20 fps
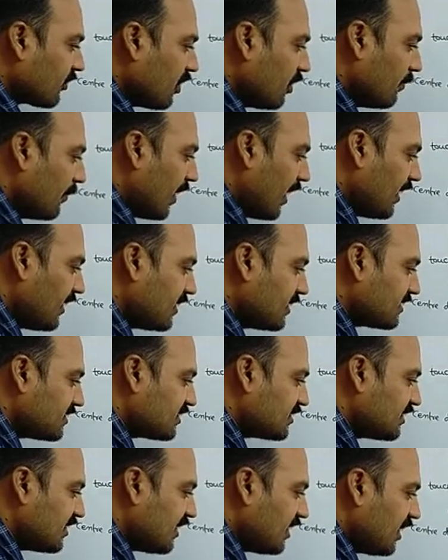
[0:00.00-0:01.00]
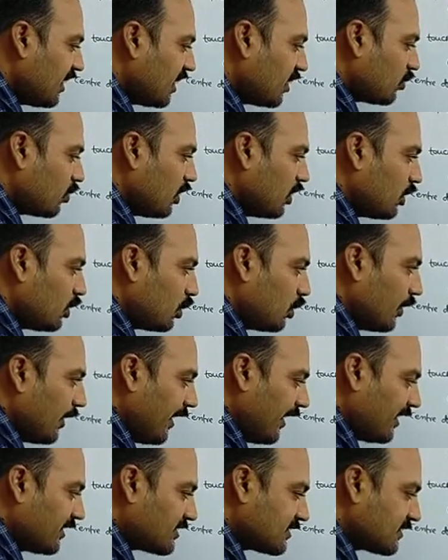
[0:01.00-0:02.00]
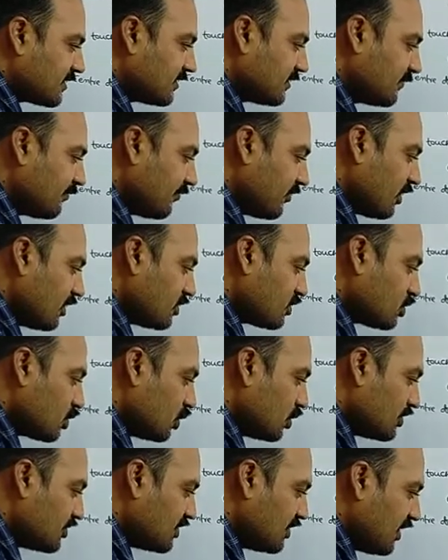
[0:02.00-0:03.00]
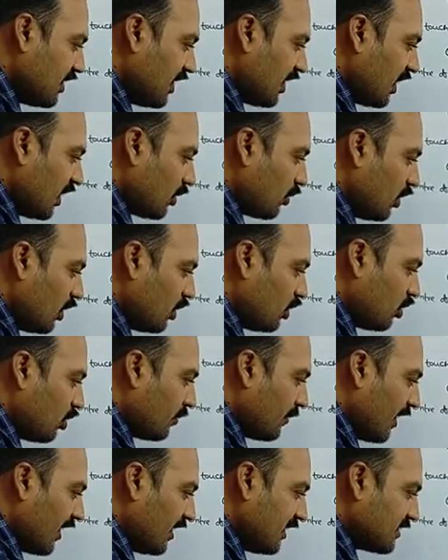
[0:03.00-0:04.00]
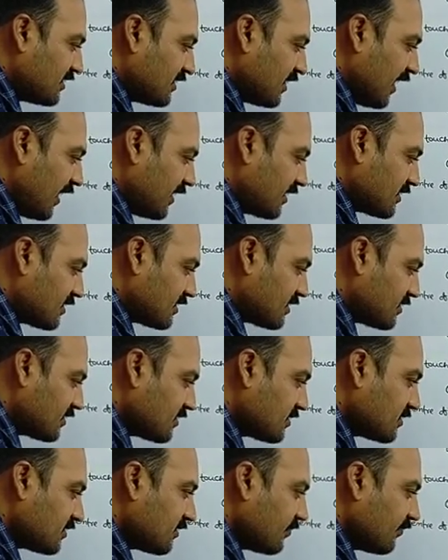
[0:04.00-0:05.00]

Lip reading: minus g equal to x. So g equal to minus x.